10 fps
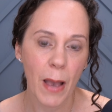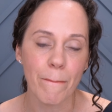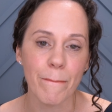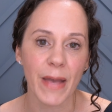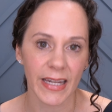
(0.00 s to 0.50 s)

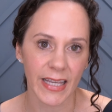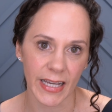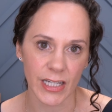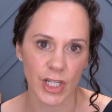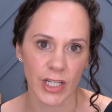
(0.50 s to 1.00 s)

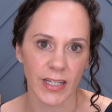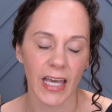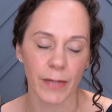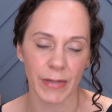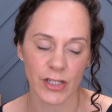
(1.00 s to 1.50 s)
medication
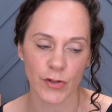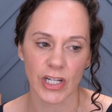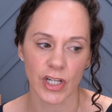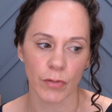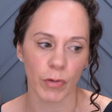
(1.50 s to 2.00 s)

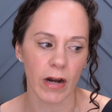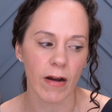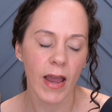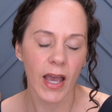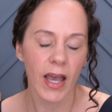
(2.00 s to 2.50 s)
administration, where
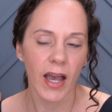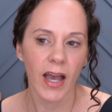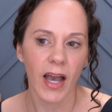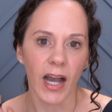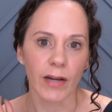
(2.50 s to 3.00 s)

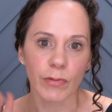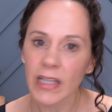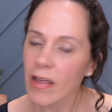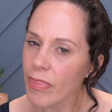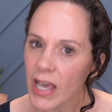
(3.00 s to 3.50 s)
I
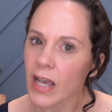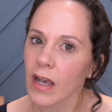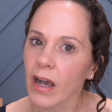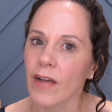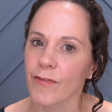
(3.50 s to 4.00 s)
really think
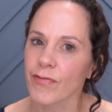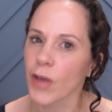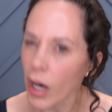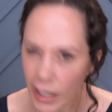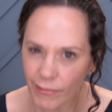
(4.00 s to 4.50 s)
I've
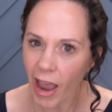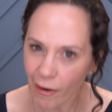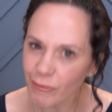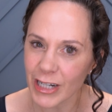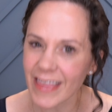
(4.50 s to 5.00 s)
thought of
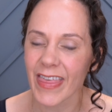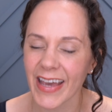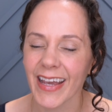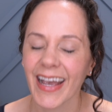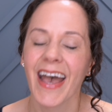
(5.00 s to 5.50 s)

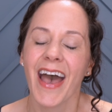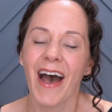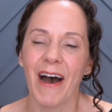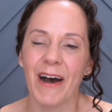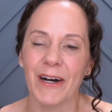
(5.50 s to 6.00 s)
everything.
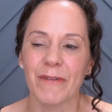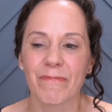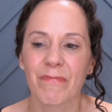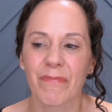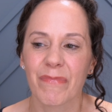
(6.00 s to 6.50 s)

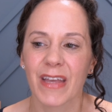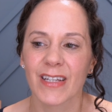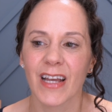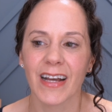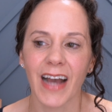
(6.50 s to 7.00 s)

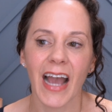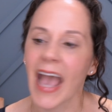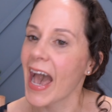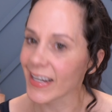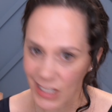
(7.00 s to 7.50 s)
I
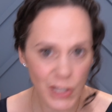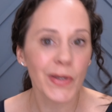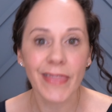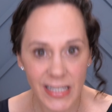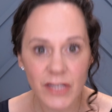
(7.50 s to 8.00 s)
added to
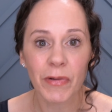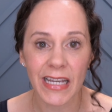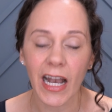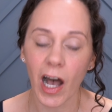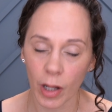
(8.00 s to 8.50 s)
it this
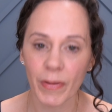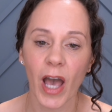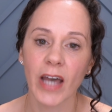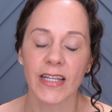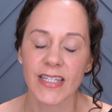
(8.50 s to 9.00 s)
week. I'll be
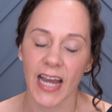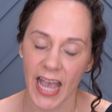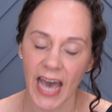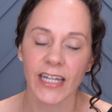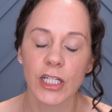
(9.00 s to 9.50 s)
honest. I
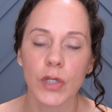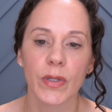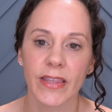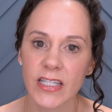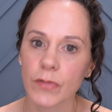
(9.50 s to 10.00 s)
added to
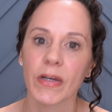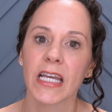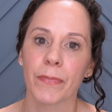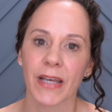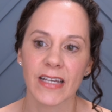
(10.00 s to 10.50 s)
it this
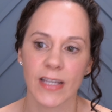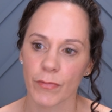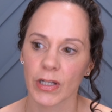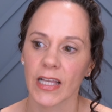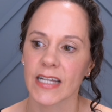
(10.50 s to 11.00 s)
week because I
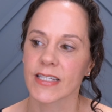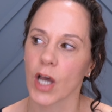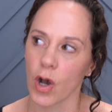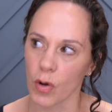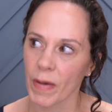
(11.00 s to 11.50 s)
realized,
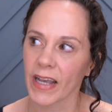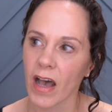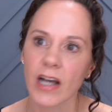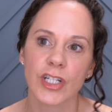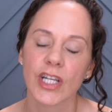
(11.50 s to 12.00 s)
oh my
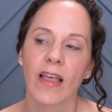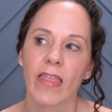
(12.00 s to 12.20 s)
gosh,